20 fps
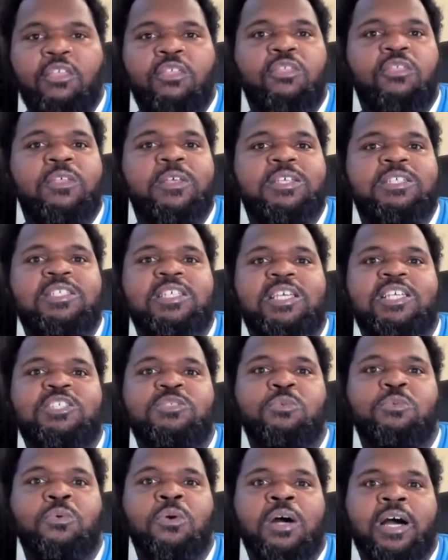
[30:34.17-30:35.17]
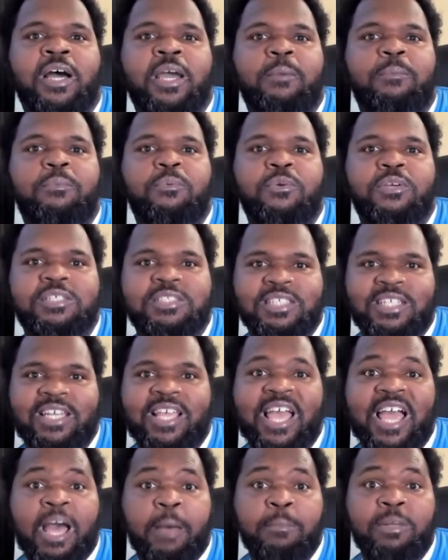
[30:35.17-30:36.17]
This is why
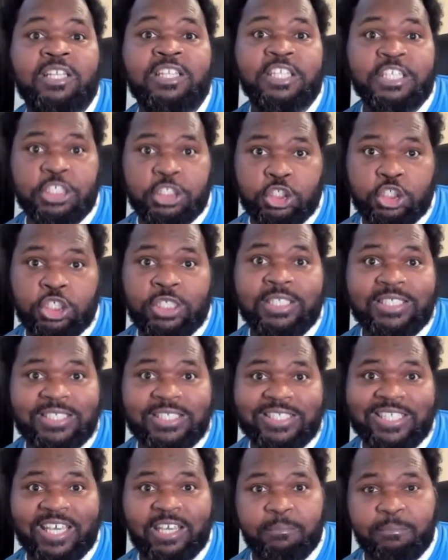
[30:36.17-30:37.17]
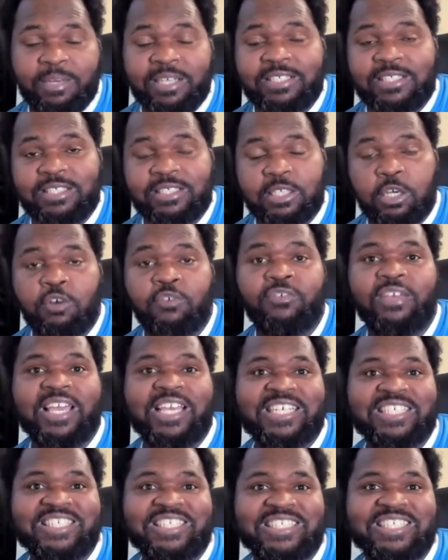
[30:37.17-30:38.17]
prison abolitionists like myself
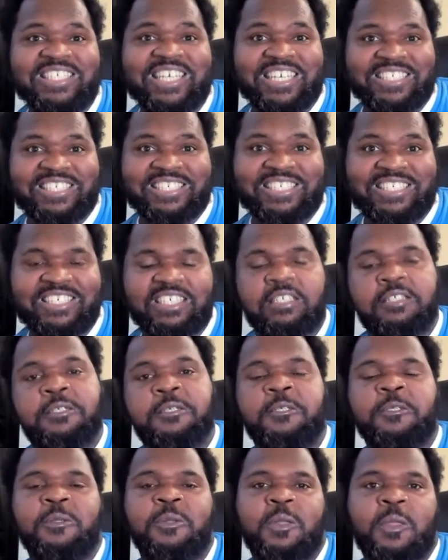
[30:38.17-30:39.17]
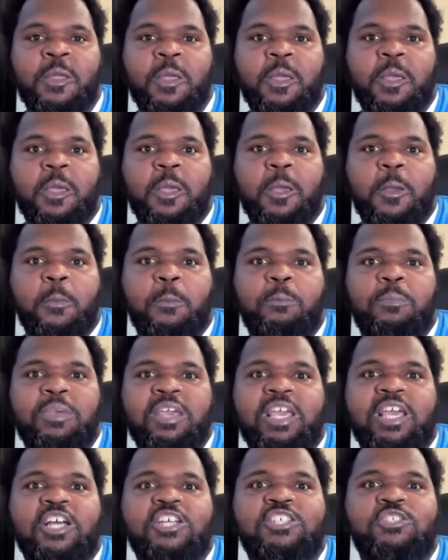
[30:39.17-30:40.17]
exist,
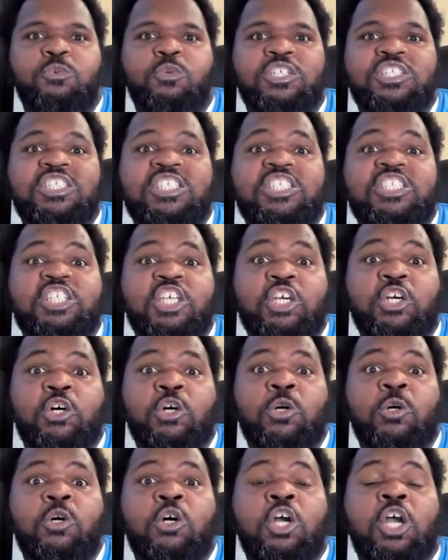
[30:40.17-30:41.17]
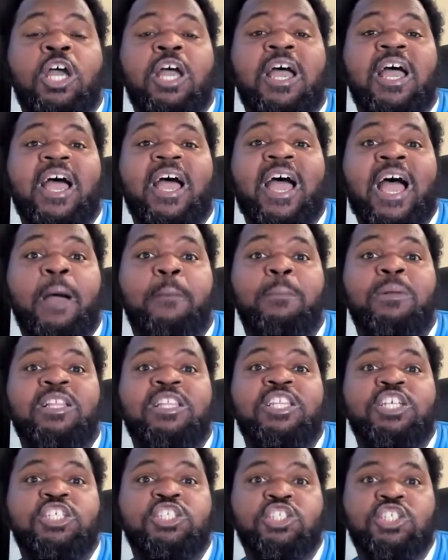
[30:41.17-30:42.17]
because we're still
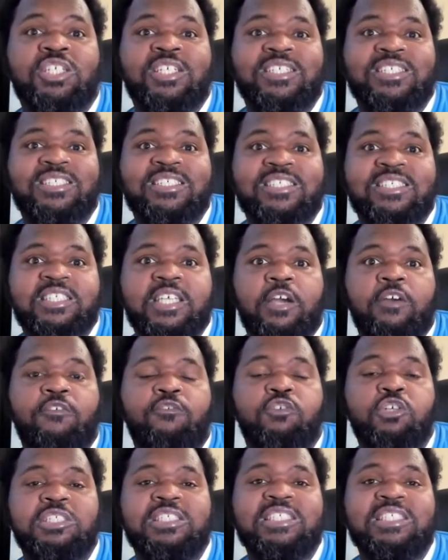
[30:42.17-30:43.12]
abolitionists for